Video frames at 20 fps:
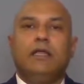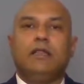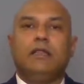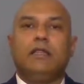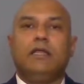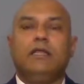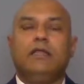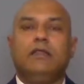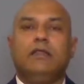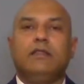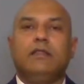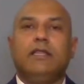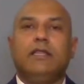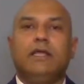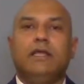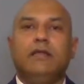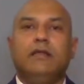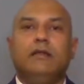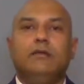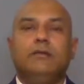then
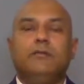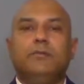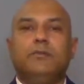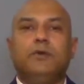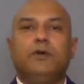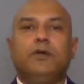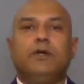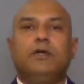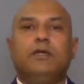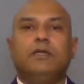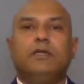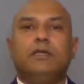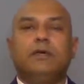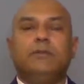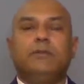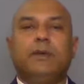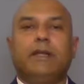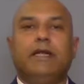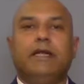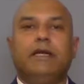they'll put the
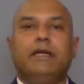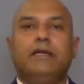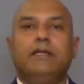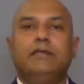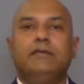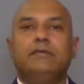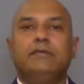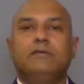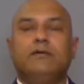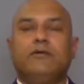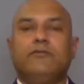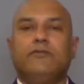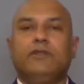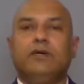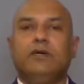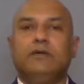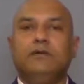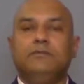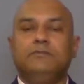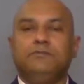penalties of
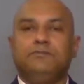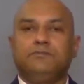the